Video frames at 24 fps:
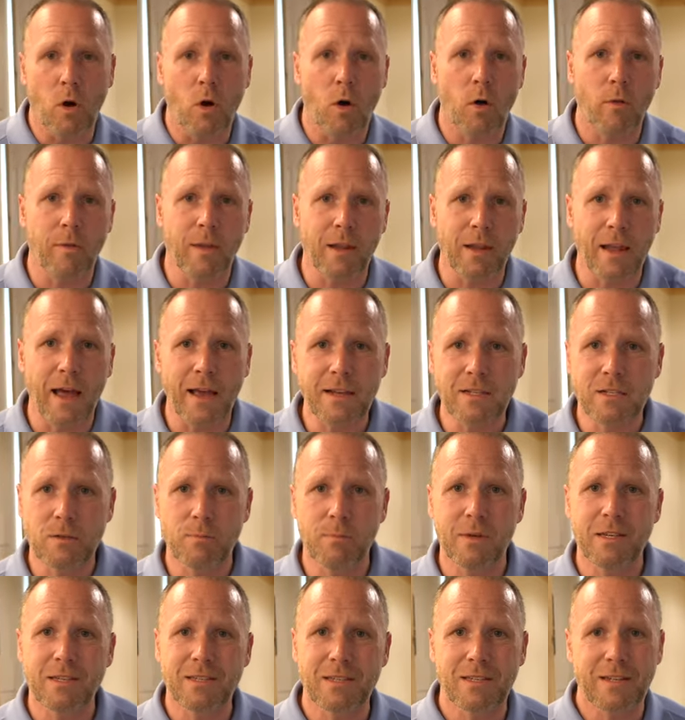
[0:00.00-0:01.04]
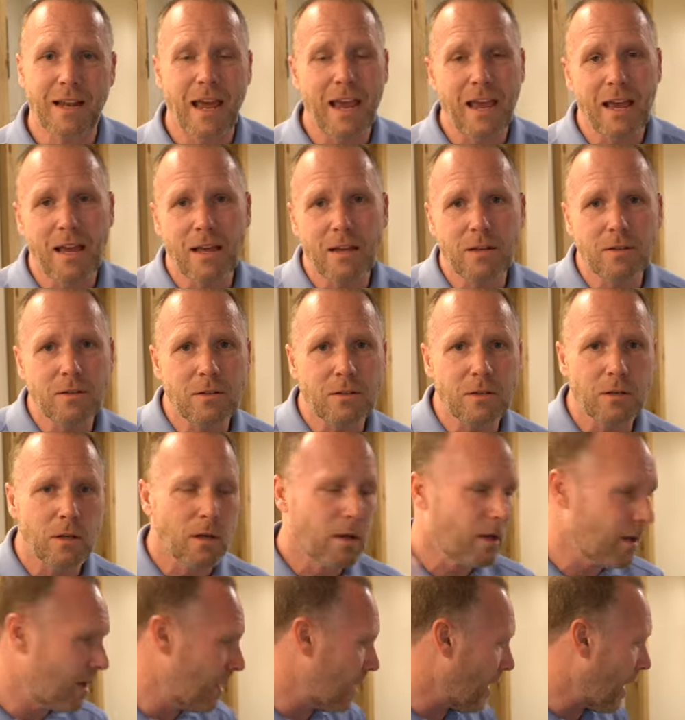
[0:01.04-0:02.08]
on the Lightsmith stands.
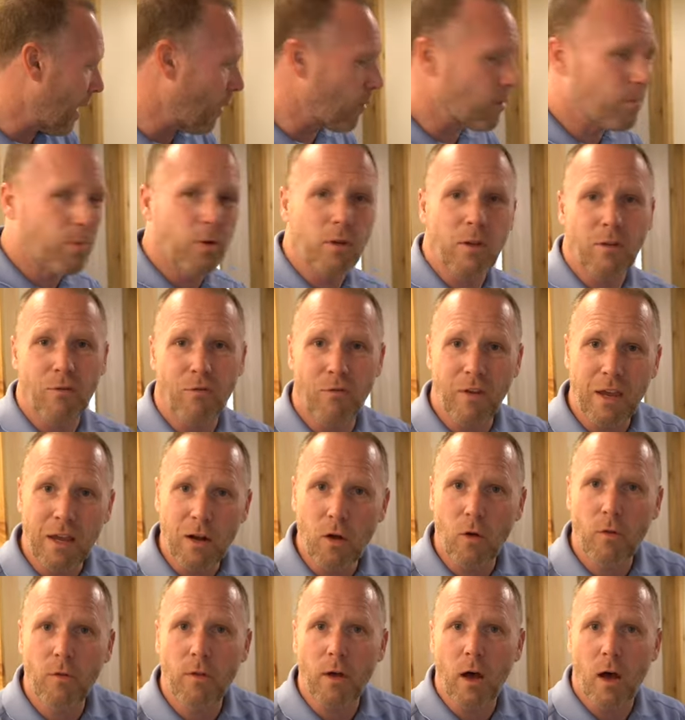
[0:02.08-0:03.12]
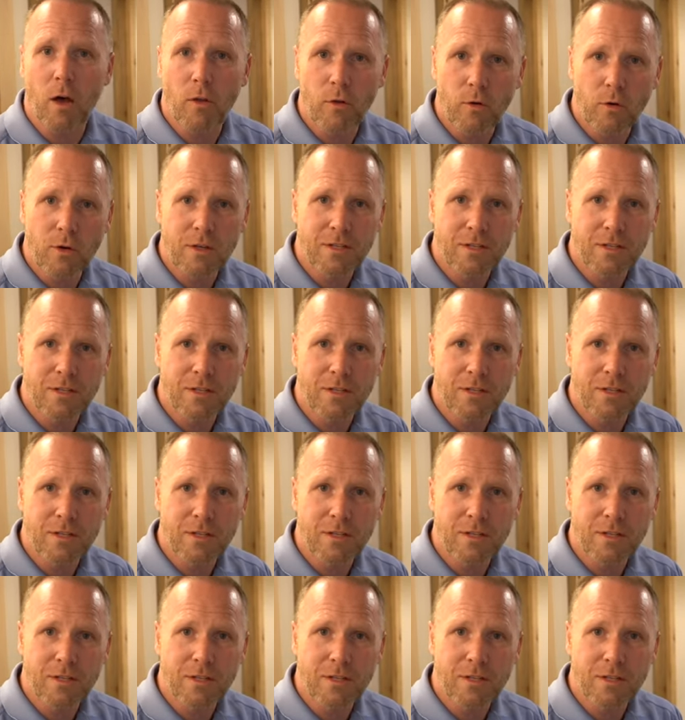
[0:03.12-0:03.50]
I would put the feet on the other